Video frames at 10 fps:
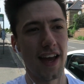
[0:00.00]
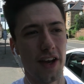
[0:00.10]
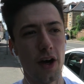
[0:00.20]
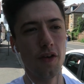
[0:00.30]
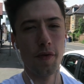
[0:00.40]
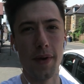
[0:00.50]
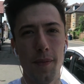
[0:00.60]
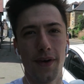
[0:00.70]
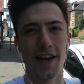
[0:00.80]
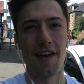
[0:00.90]
I know other
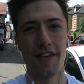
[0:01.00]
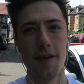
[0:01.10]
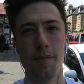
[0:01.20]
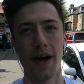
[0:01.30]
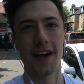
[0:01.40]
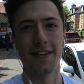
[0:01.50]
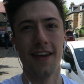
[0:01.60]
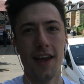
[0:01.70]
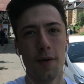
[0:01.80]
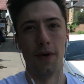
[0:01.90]
people can have an impact,
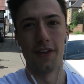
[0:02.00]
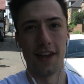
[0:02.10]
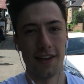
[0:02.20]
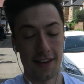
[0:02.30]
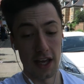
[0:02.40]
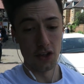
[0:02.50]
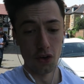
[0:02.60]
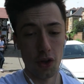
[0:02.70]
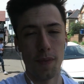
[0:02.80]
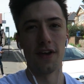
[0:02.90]
but at the end of the day,
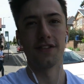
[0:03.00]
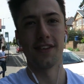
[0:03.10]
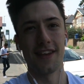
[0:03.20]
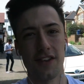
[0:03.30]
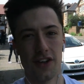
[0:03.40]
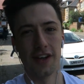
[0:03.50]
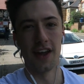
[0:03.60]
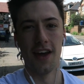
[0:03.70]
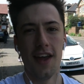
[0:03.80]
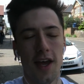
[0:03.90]
you're the person that's actually
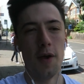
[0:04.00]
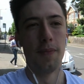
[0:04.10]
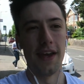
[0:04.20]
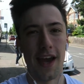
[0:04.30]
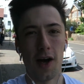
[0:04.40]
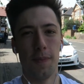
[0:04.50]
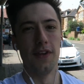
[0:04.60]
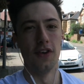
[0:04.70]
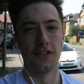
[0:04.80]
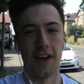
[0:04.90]
gonna be
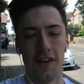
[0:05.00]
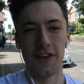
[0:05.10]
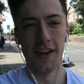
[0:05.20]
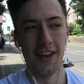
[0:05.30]
helping yourself.